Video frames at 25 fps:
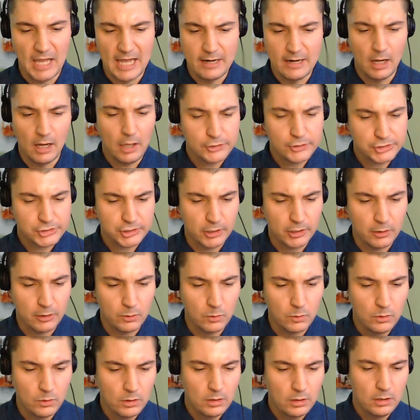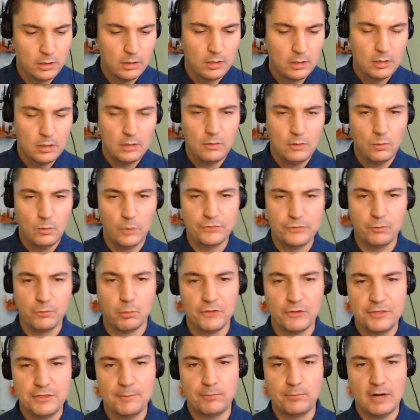And also, with
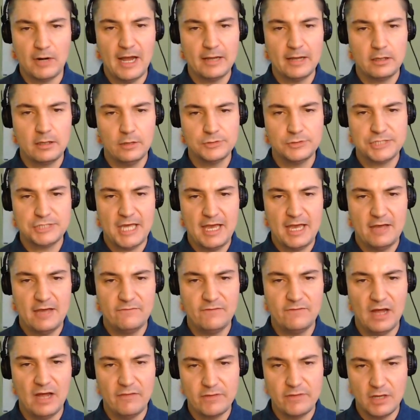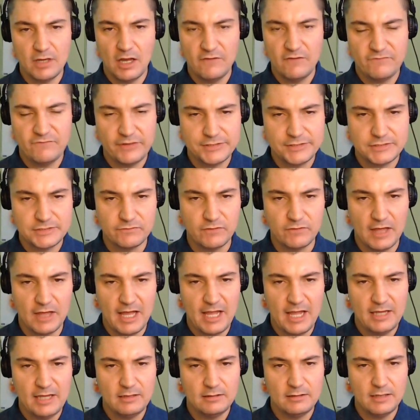what the Broncos have on the offensive
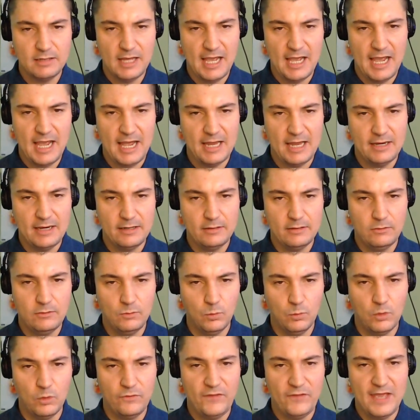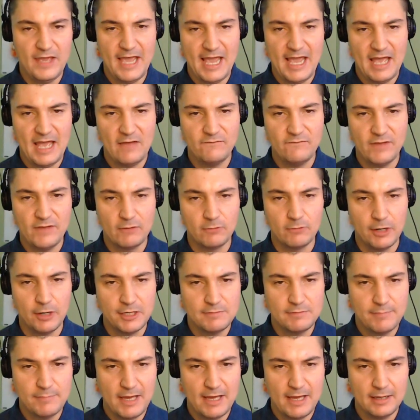line and what they have at
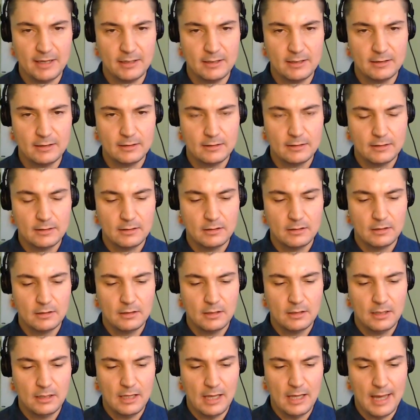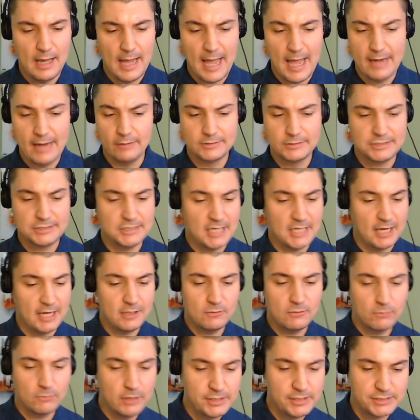running back, I don't see
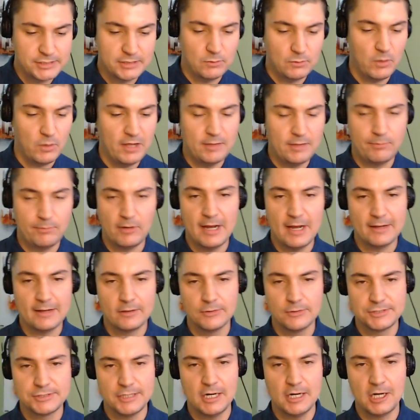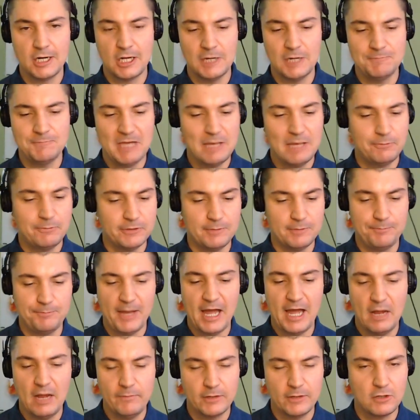any reason why the Broncos aren't going to be able to
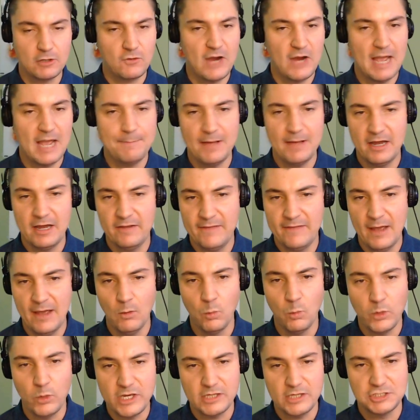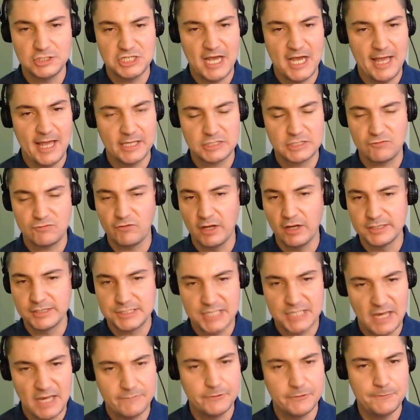pound the crap out of that weak Jags
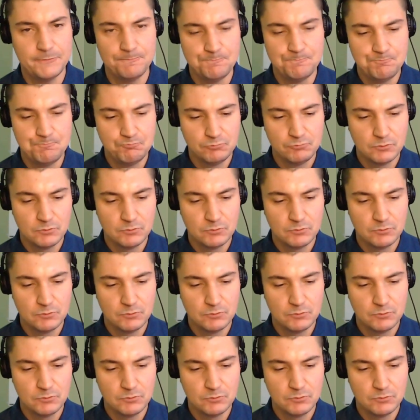front seven.